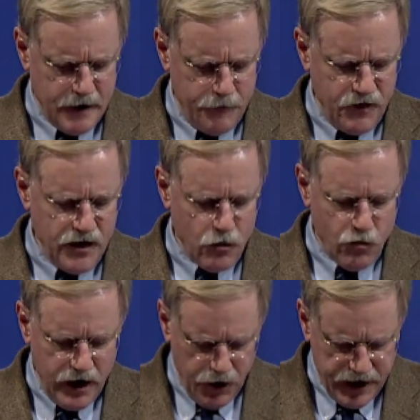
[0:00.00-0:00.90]
Their
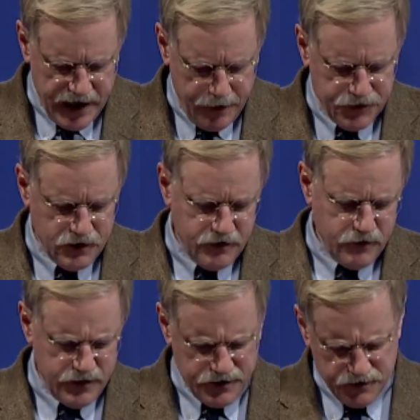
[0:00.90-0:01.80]
real names, although
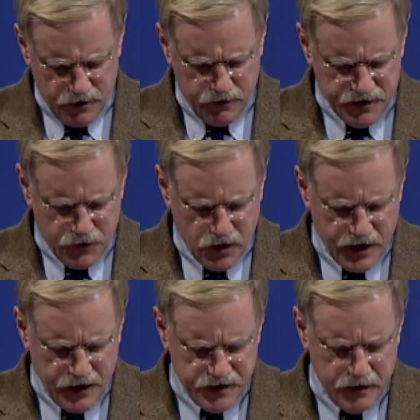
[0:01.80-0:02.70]
this is always murky,
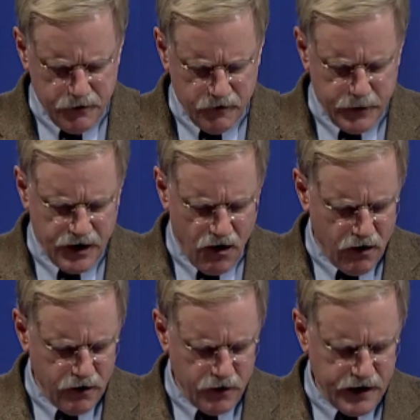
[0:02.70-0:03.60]
seem to have been
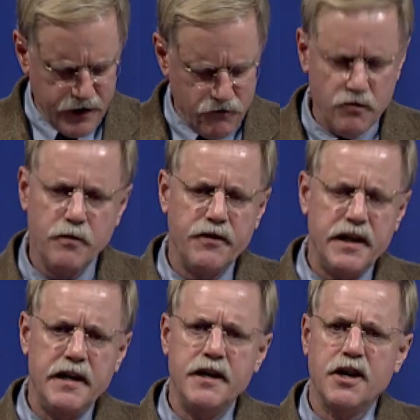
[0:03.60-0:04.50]
Arnold and Ruth
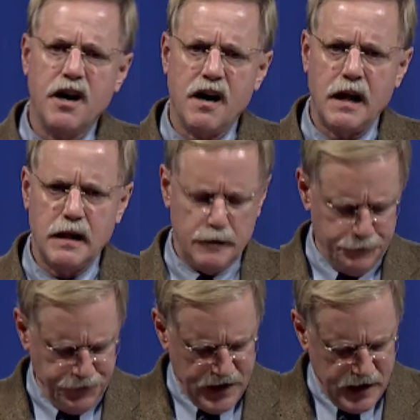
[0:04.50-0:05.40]
E. Kahl.
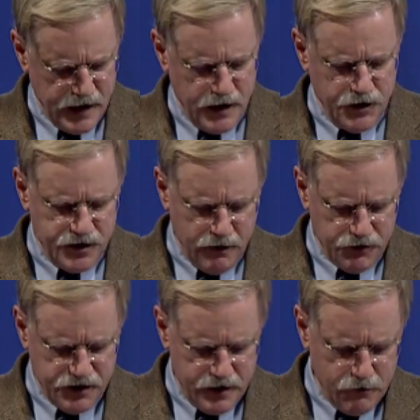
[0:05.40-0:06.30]
She was
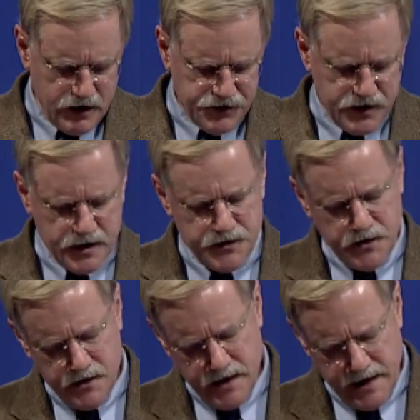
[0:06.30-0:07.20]
a U.S.
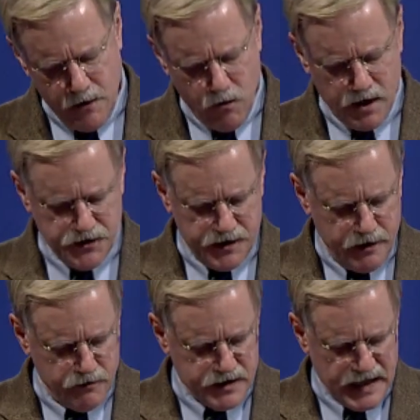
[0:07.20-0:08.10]
citizen. He wasn't. He
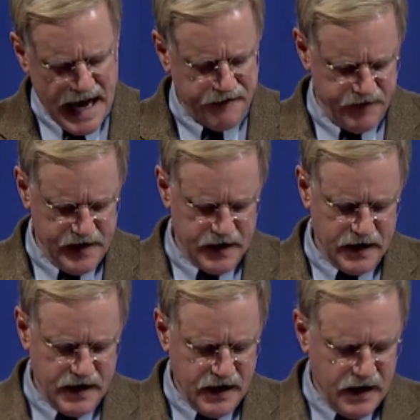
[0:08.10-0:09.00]
was Latvian.
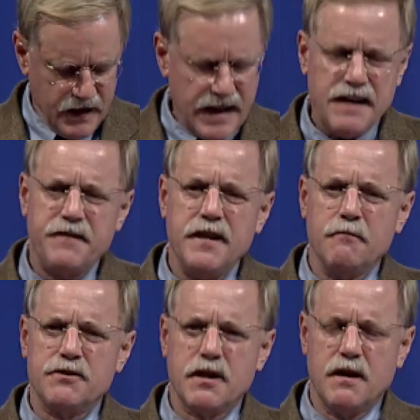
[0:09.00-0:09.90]
Latvia
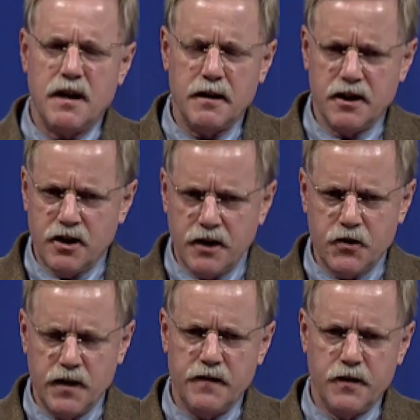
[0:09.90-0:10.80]
was a
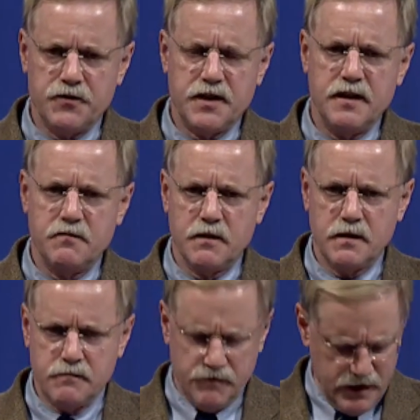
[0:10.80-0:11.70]
country in those days with a
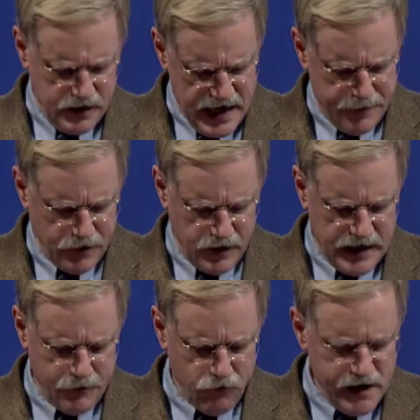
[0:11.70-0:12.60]
capital
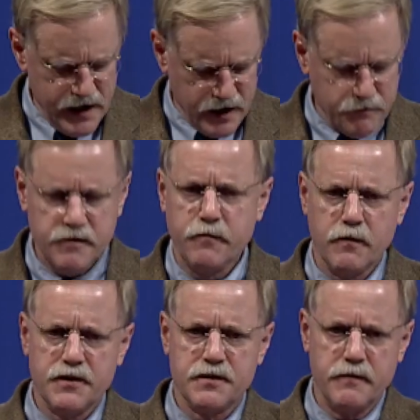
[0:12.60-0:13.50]
named Riga before the
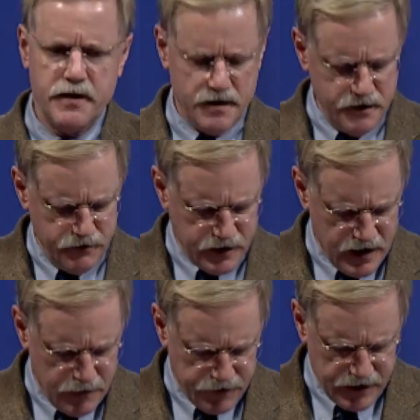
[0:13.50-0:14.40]
Soviet Union
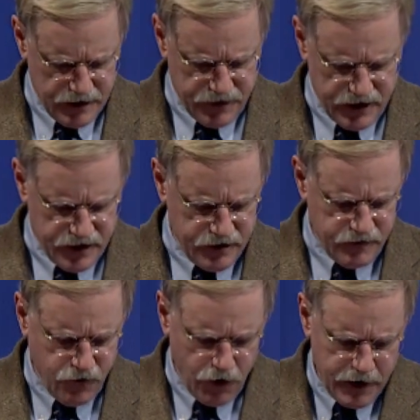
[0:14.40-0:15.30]
gobbled it up in
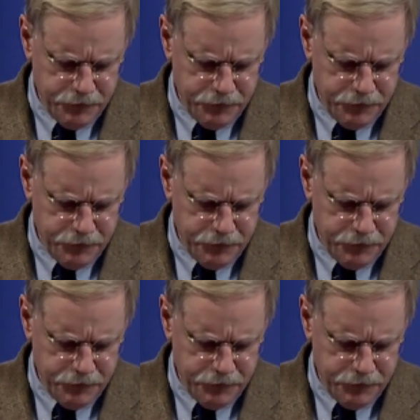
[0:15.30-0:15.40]
1940.